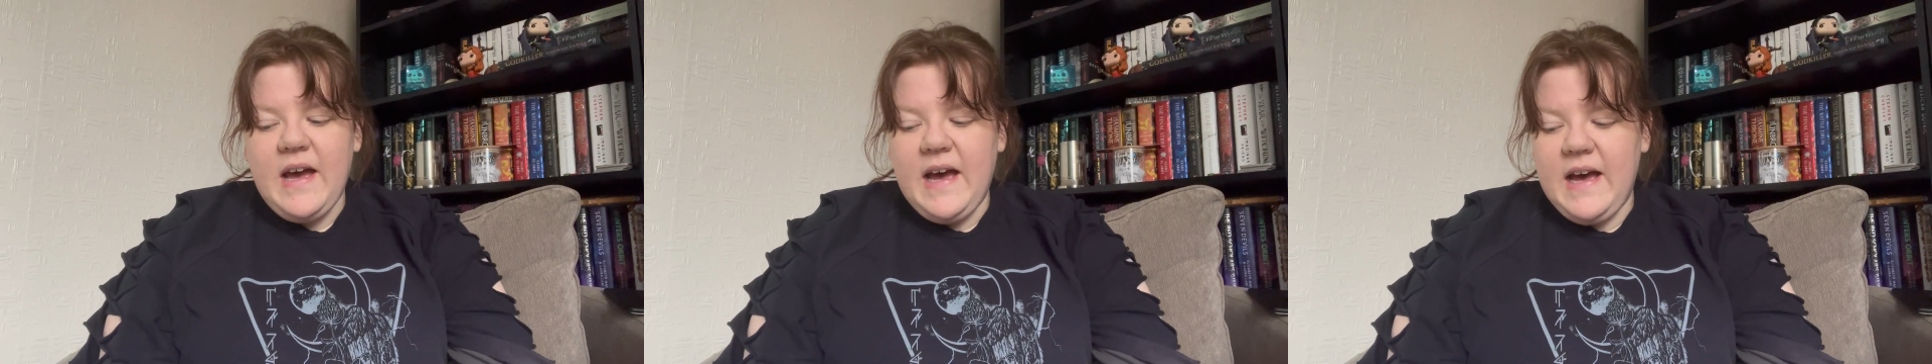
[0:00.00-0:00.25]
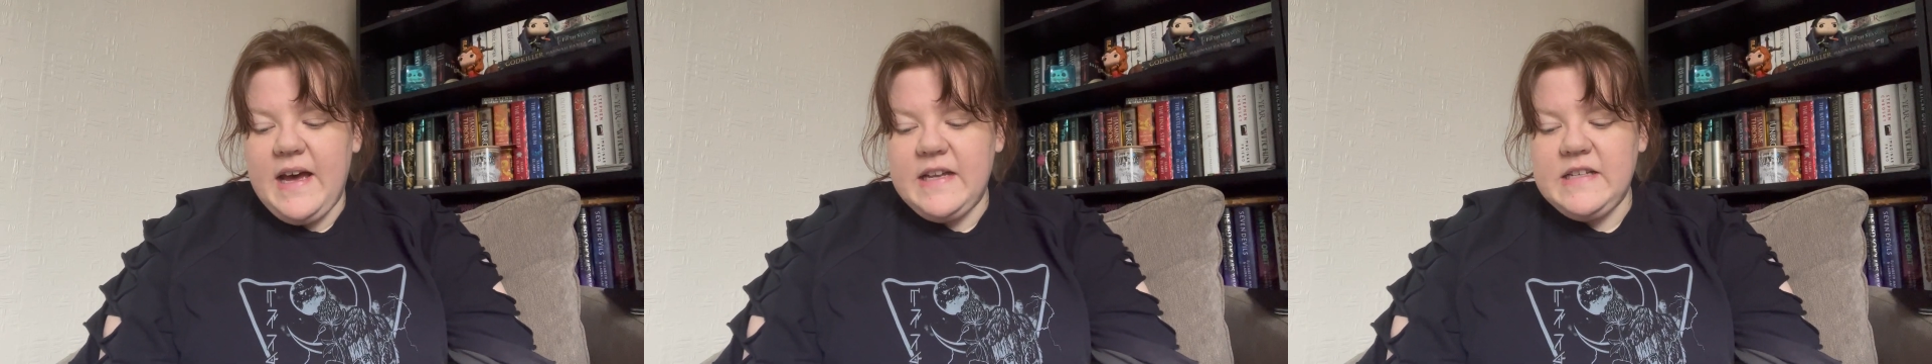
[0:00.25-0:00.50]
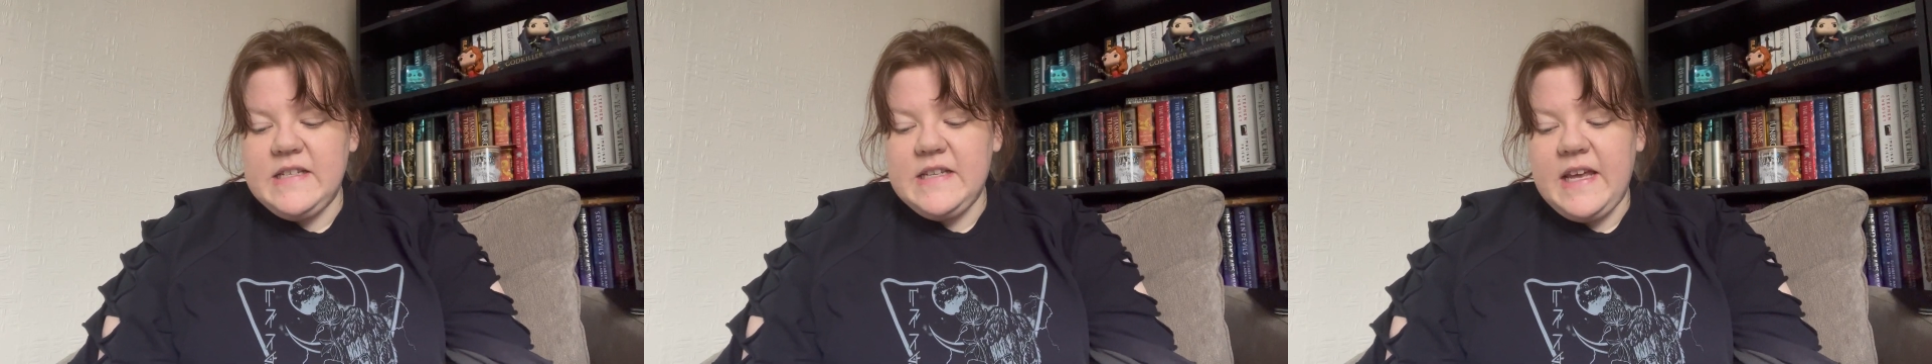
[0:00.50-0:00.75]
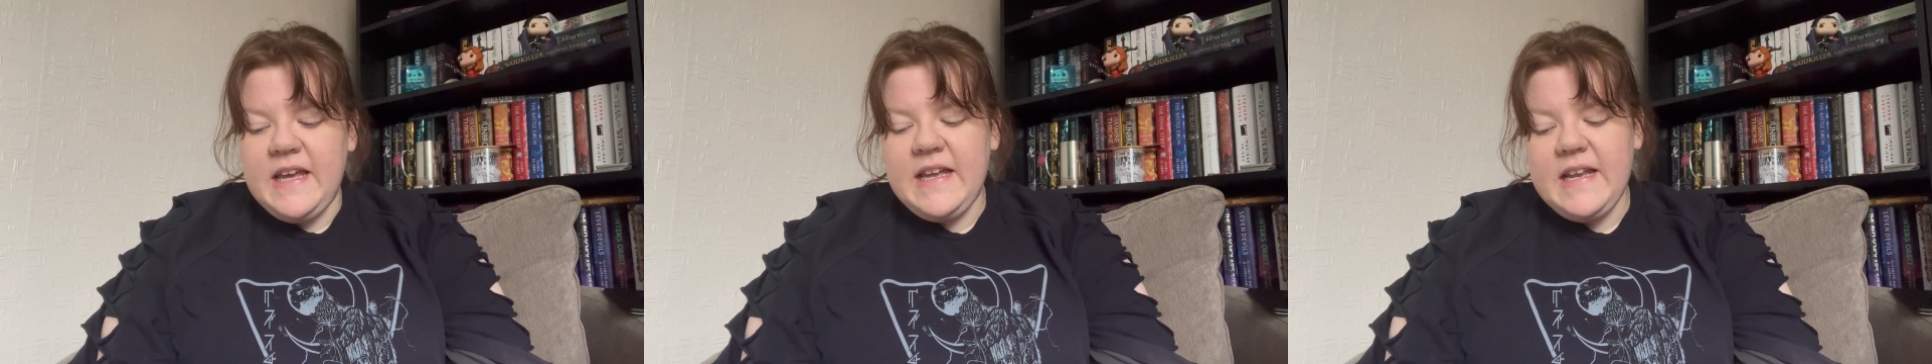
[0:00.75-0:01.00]
And
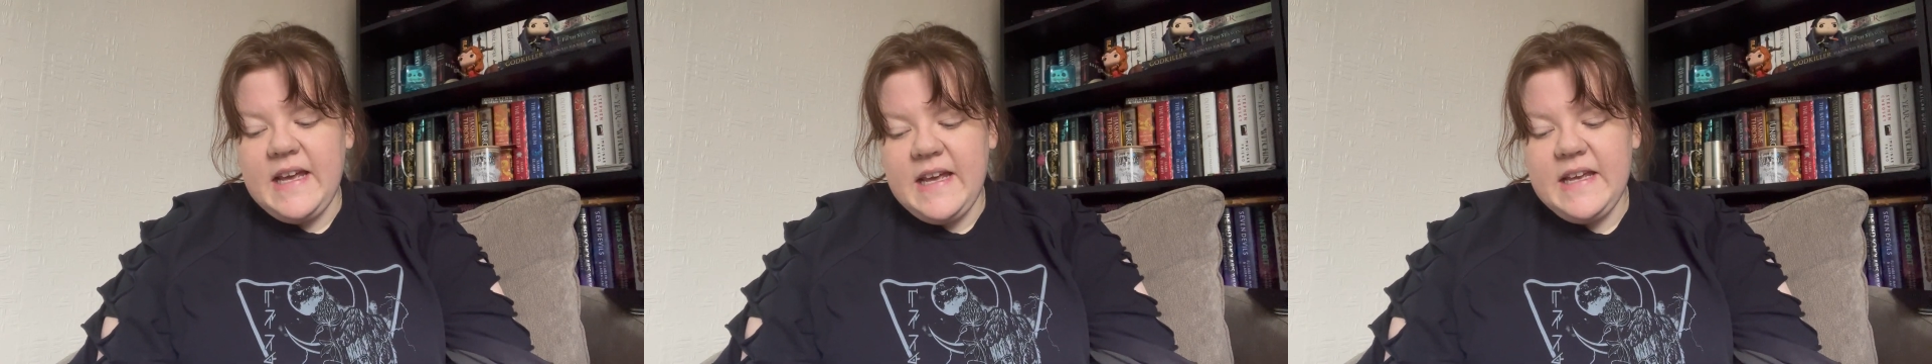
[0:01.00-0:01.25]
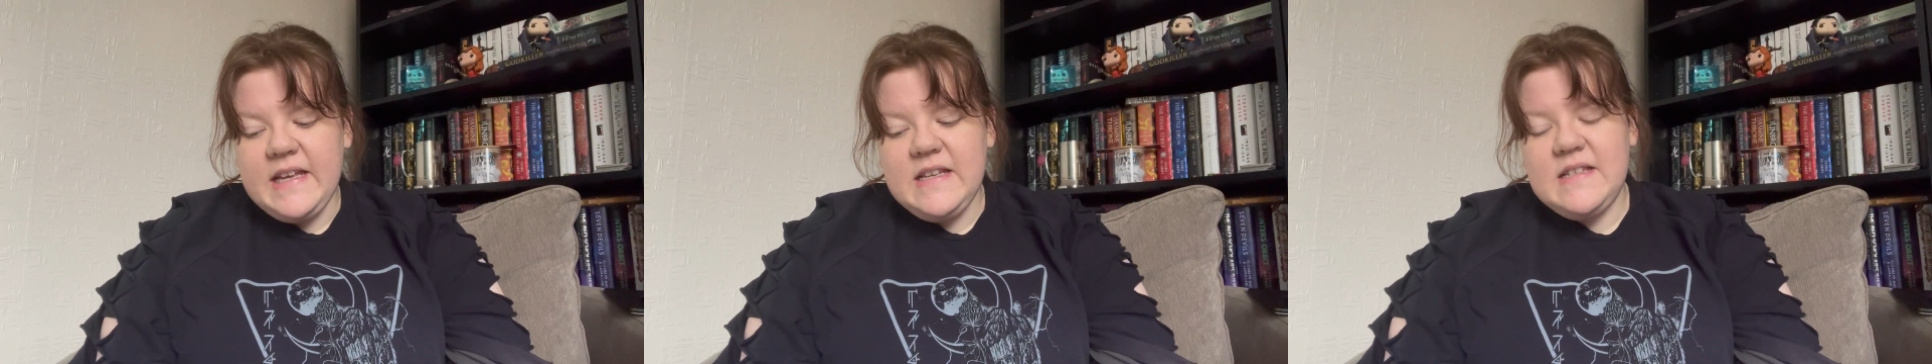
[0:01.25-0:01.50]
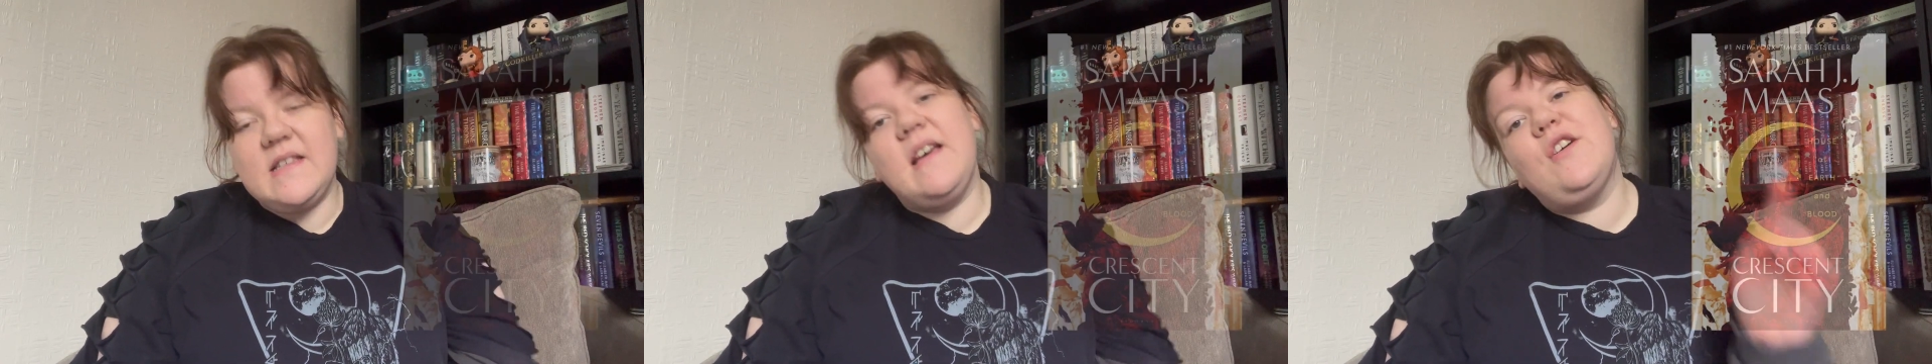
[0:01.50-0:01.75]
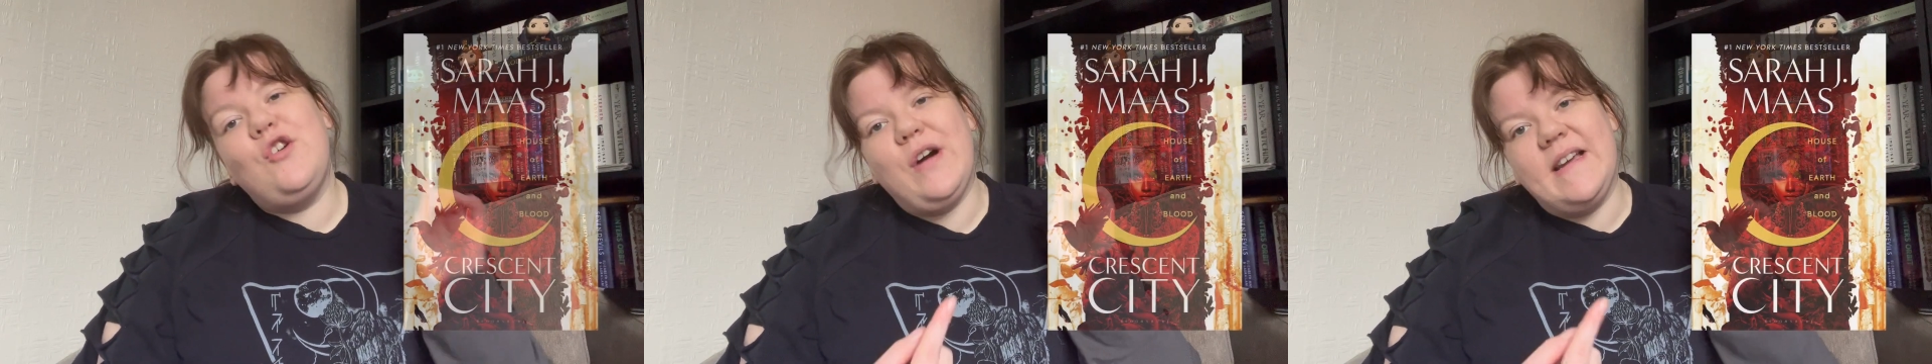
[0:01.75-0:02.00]
it is
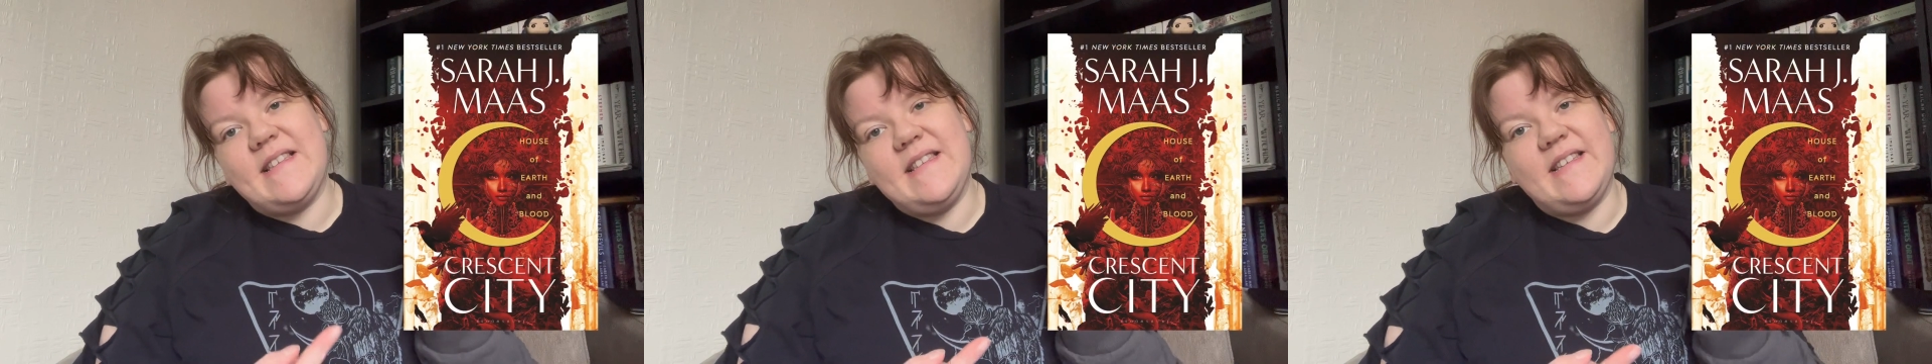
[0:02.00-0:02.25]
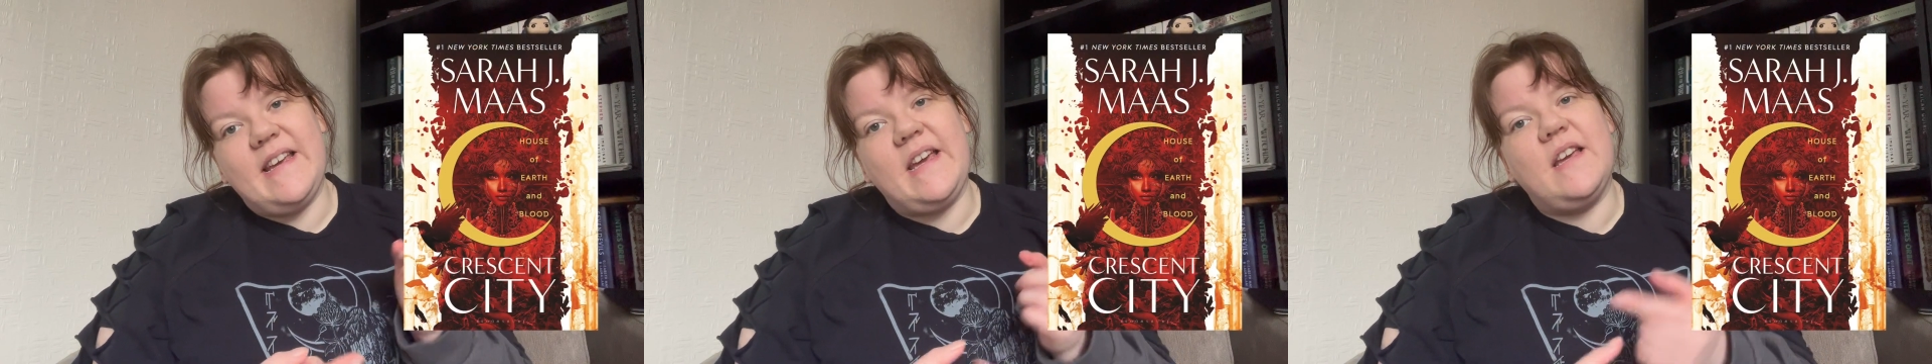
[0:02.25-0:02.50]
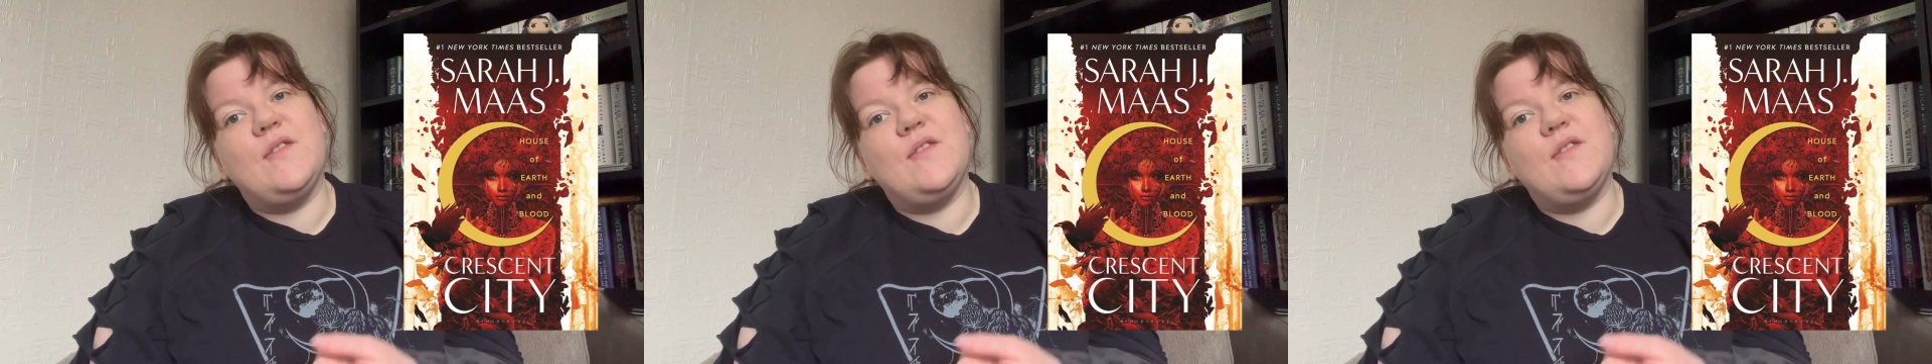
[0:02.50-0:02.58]
Crescent City.